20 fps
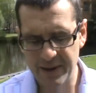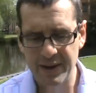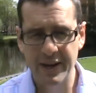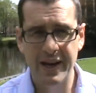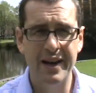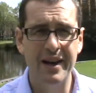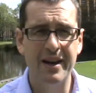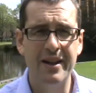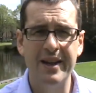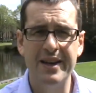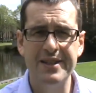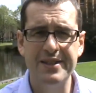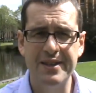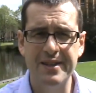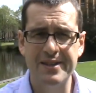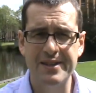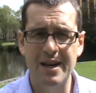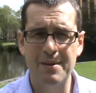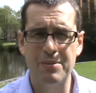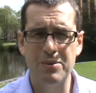And a classic
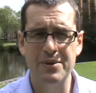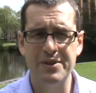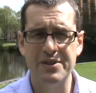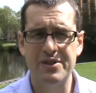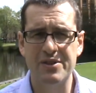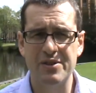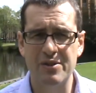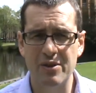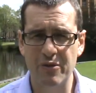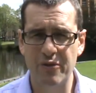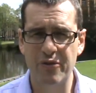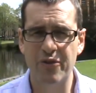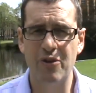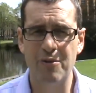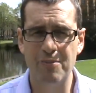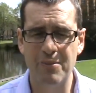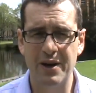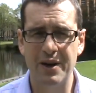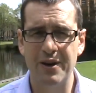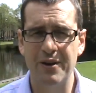example is
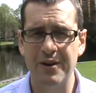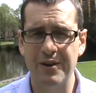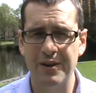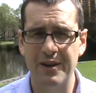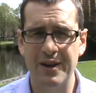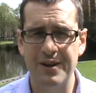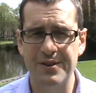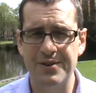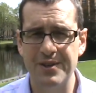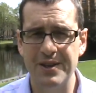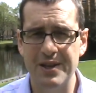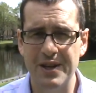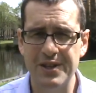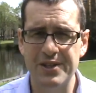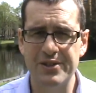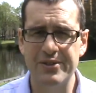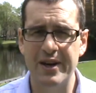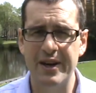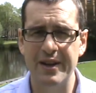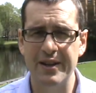from my own country,
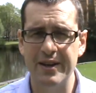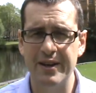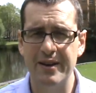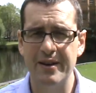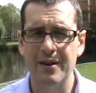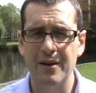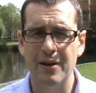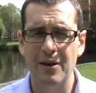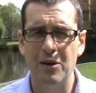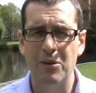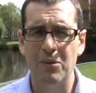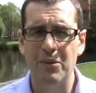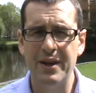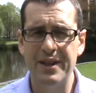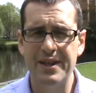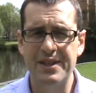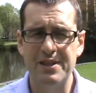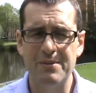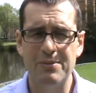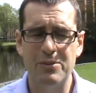Australia, where
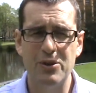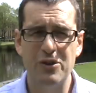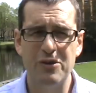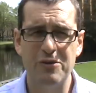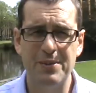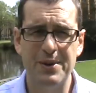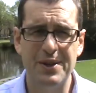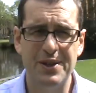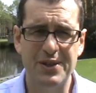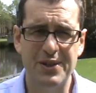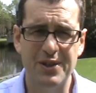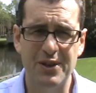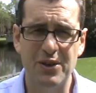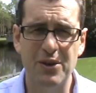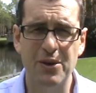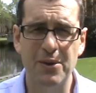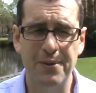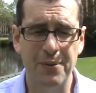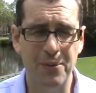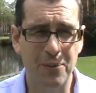there's a movement
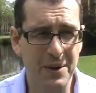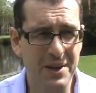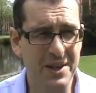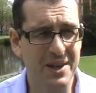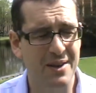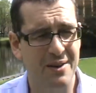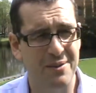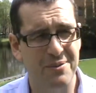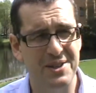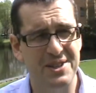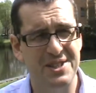called Wicca,